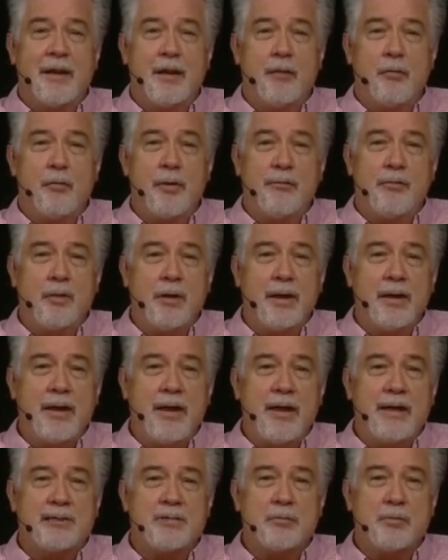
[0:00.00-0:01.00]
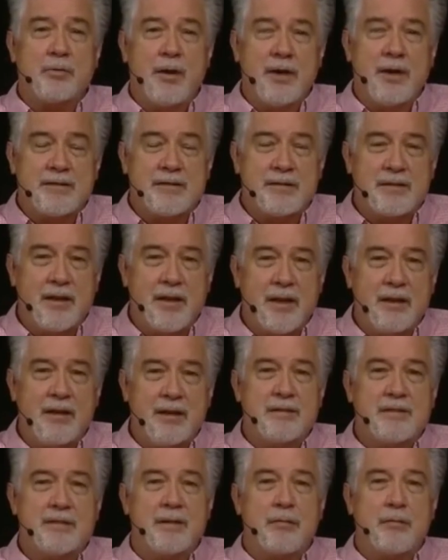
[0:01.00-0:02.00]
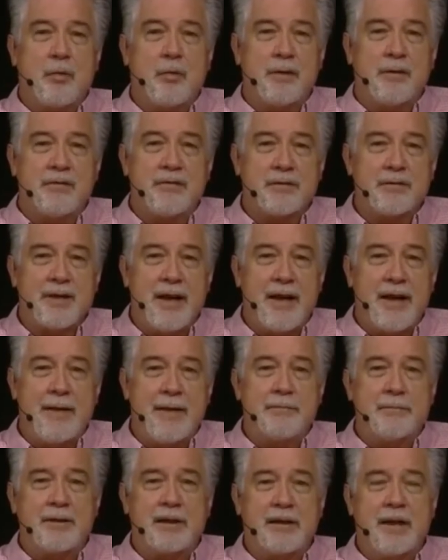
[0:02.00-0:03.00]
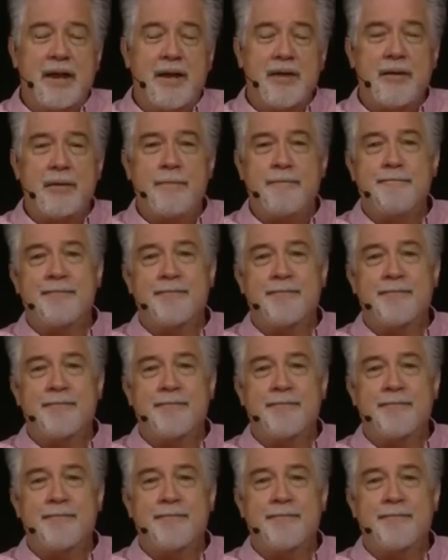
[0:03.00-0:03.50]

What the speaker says: We've really had some great studies and a wonderful time together.